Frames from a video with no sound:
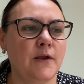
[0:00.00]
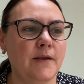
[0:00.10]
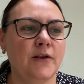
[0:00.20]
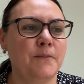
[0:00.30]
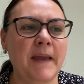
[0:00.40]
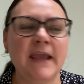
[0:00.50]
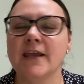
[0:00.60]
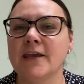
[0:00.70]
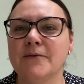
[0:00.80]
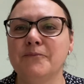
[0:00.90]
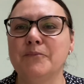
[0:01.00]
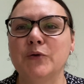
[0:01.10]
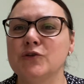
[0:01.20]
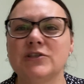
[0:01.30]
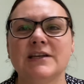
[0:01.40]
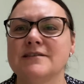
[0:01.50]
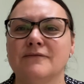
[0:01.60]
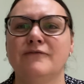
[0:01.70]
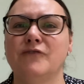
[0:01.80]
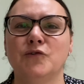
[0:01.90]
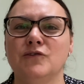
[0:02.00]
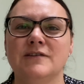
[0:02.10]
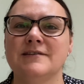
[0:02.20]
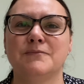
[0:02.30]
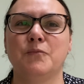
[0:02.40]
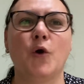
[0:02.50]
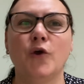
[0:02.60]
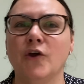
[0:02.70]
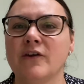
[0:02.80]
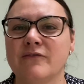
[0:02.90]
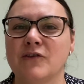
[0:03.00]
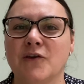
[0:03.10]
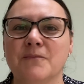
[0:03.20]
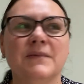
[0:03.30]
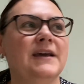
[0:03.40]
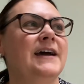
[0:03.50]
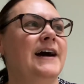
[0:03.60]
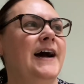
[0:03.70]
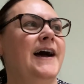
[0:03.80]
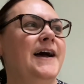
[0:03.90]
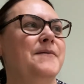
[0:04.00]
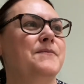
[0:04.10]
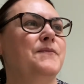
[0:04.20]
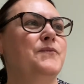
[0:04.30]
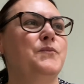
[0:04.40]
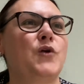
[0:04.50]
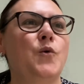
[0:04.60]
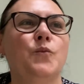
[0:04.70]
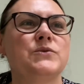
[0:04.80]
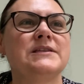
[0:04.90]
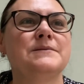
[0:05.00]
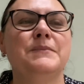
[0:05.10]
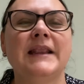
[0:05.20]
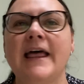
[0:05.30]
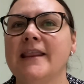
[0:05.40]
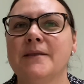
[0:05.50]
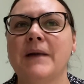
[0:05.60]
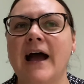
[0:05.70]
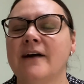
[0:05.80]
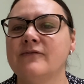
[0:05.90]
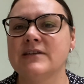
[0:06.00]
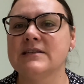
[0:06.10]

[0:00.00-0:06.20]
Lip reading: make your budgets and funds work for them. Don't let them have to